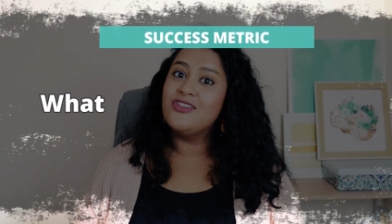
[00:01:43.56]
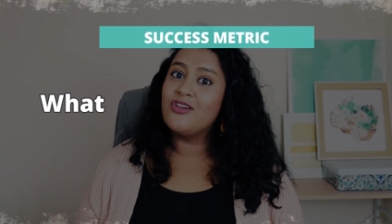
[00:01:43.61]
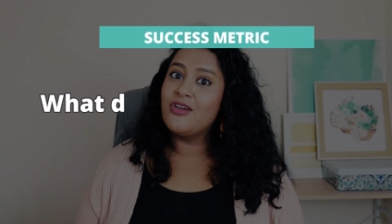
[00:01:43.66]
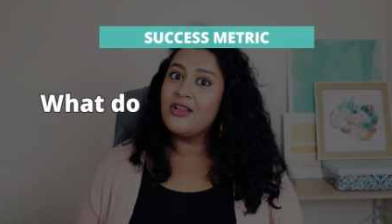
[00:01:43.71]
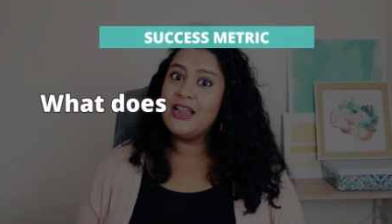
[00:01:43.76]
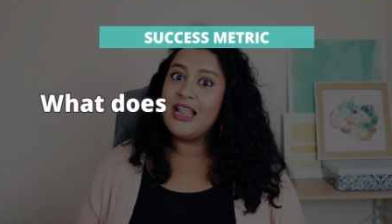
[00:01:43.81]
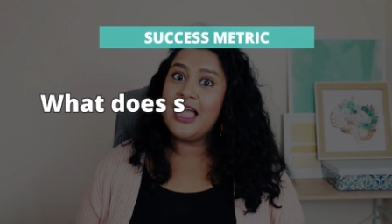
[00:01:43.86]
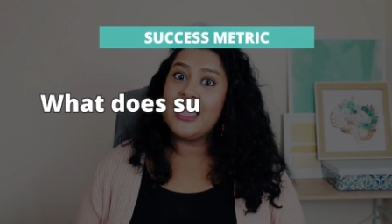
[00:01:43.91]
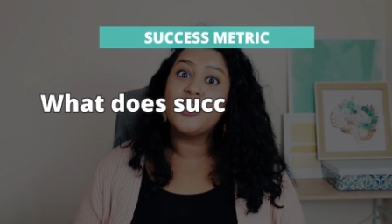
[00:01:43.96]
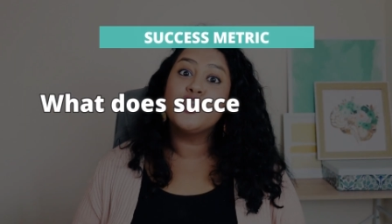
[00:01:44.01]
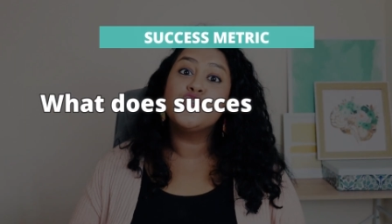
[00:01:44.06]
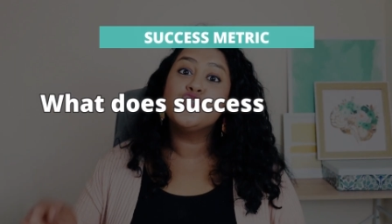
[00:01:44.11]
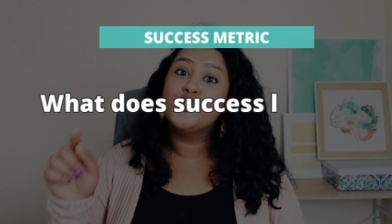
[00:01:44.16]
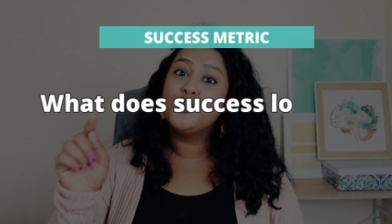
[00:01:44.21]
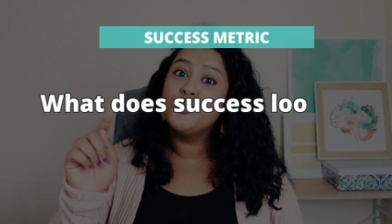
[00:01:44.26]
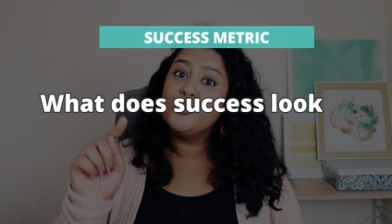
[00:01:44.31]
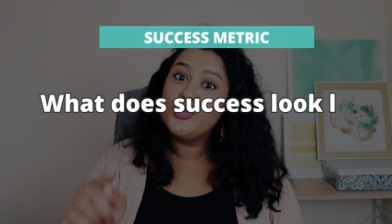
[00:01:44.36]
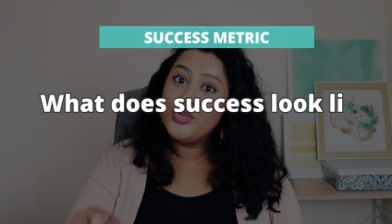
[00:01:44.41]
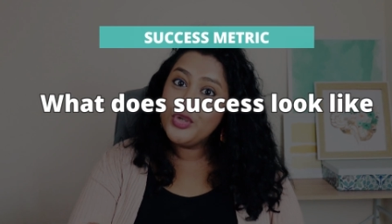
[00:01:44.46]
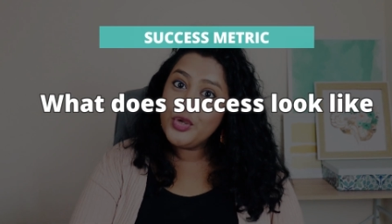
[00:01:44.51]
look like
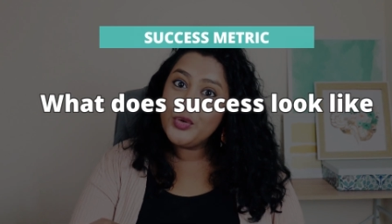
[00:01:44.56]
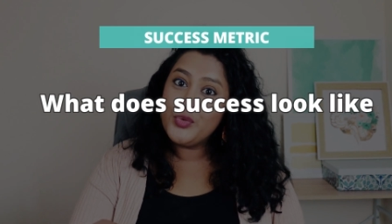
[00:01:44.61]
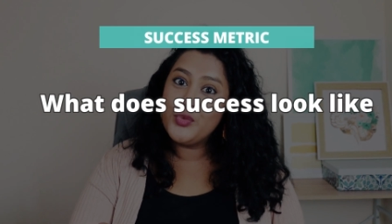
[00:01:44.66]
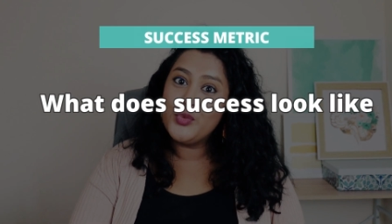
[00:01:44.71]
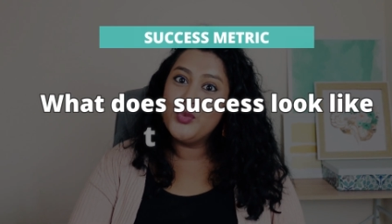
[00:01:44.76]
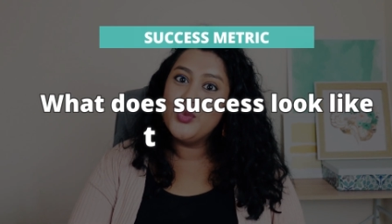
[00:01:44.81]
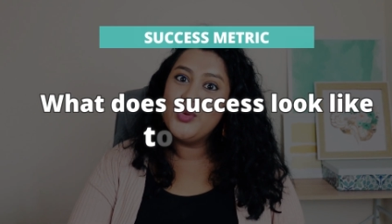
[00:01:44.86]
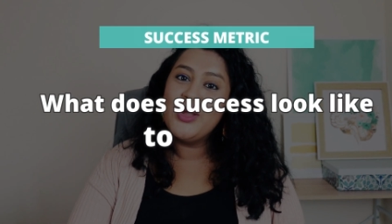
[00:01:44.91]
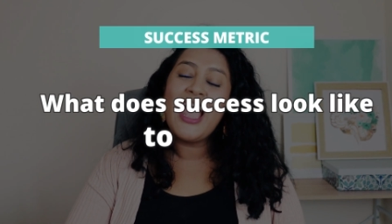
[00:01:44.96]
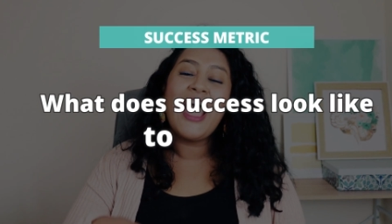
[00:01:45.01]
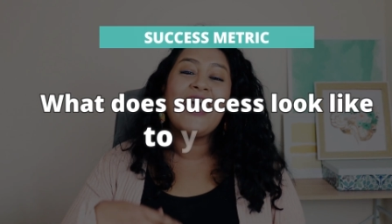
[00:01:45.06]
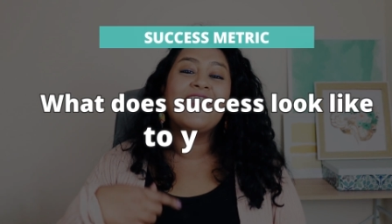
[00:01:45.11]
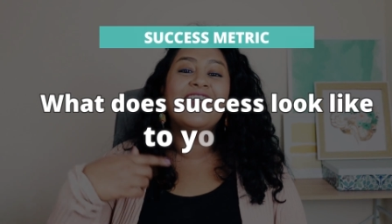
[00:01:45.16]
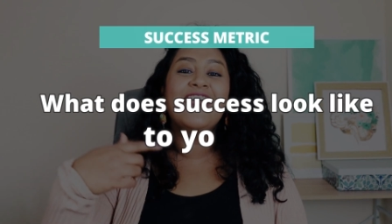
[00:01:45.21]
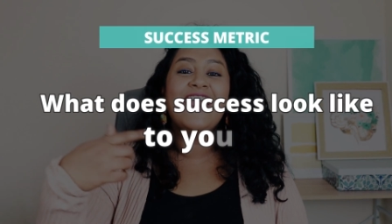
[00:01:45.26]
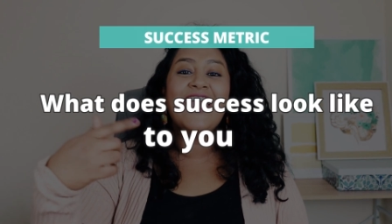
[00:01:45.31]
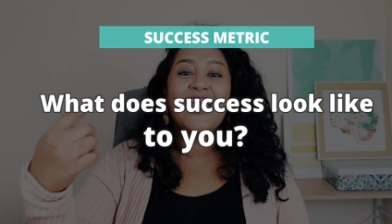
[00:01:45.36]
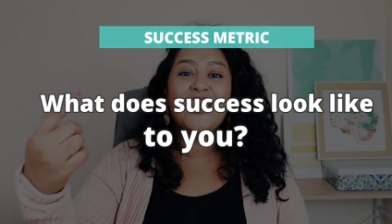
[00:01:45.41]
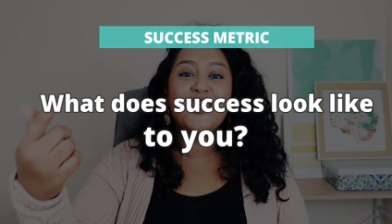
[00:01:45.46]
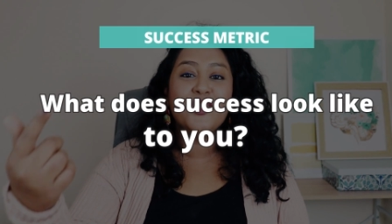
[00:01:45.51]
to you at
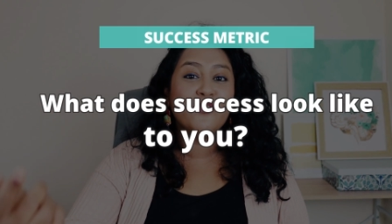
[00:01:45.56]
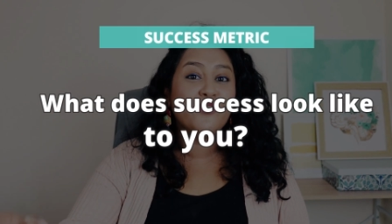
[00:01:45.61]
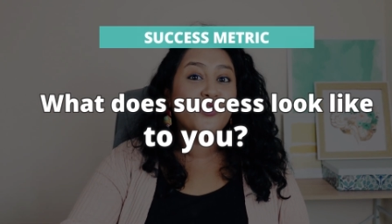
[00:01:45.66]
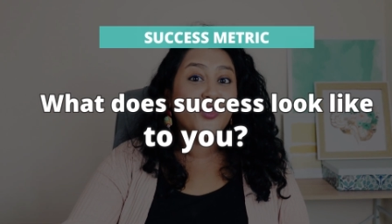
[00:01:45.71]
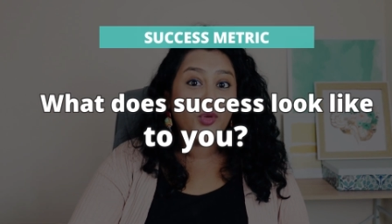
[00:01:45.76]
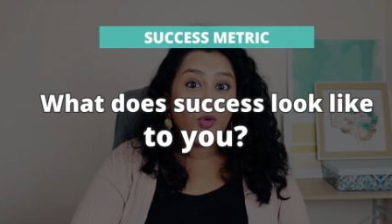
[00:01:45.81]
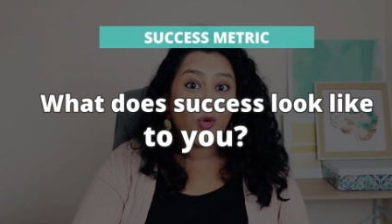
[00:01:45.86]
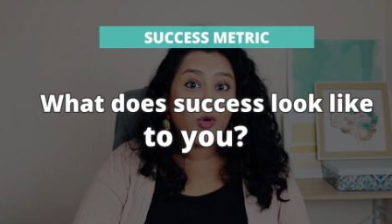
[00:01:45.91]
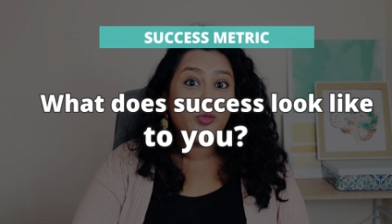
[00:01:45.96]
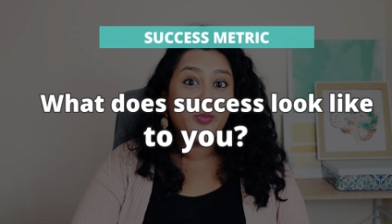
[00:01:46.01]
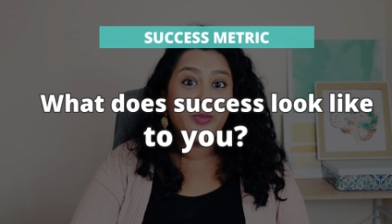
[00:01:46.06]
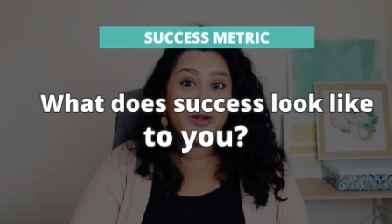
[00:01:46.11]
the end of your